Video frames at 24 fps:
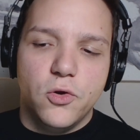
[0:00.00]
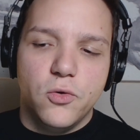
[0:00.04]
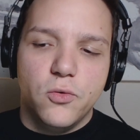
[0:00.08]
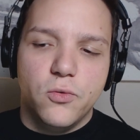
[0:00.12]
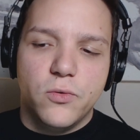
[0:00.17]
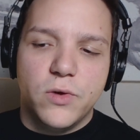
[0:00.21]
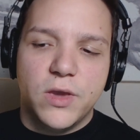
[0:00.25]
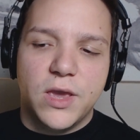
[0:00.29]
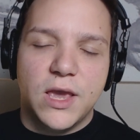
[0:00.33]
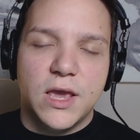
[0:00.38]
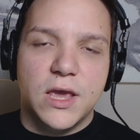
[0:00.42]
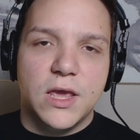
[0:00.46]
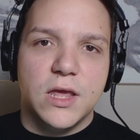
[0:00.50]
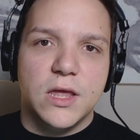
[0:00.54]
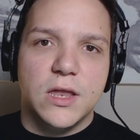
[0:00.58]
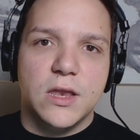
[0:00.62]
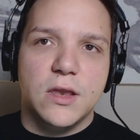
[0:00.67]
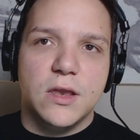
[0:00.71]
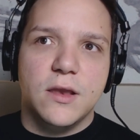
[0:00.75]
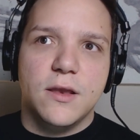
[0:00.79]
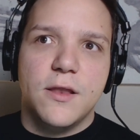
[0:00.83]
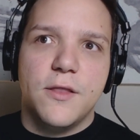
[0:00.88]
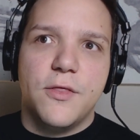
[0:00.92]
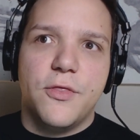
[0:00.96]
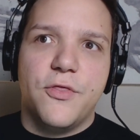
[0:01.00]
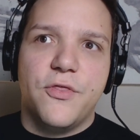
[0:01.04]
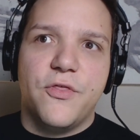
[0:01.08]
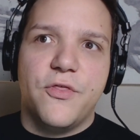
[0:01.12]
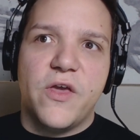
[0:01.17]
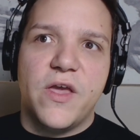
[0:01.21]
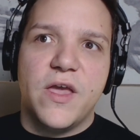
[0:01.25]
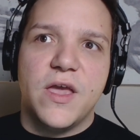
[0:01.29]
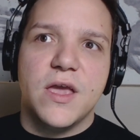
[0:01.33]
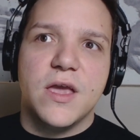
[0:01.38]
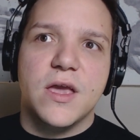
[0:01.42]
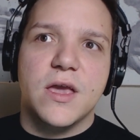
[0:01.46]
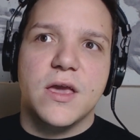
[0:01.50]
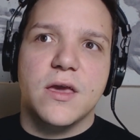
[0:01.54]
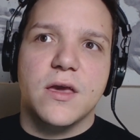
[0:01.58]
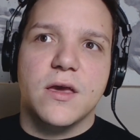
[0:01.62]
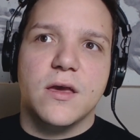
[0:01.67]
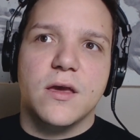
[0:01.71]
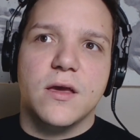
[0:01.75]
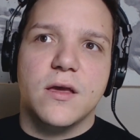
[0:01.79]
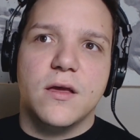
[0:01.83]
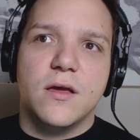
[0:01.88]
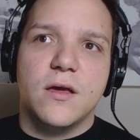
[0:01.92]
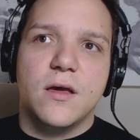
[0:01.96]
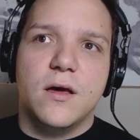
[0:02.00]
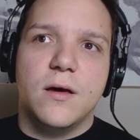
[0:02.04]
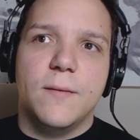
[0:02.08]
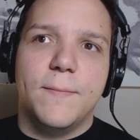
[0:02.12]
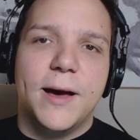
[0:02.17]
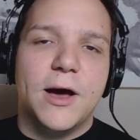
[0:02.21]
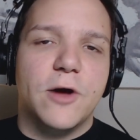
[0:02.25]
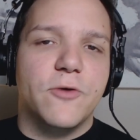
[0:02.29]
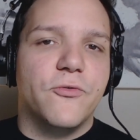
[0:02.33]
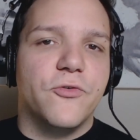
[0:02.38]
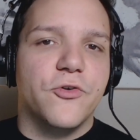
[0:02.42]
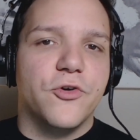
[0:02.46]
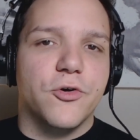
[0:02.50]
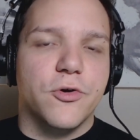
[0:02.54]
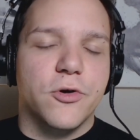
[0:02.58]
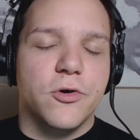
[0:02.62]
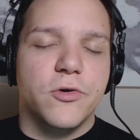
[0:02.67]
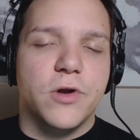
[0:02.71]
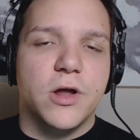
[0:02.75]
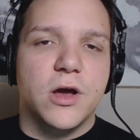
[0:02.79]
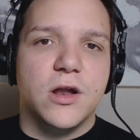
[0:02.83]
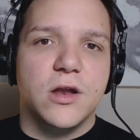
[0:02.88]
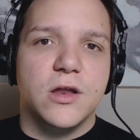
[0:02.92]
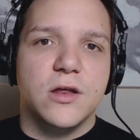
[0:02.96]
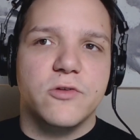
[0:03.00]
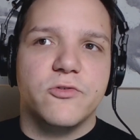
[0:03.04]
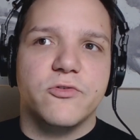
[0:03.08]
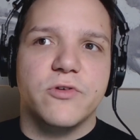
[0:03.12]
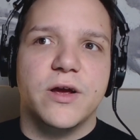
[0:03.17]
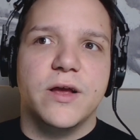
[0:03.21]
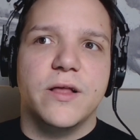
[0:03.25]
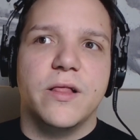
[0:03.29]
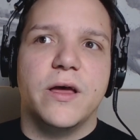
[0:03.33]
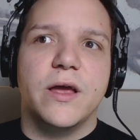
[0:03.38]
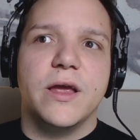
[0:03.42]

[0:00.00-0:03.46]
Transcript: you can think about for your own audience, right?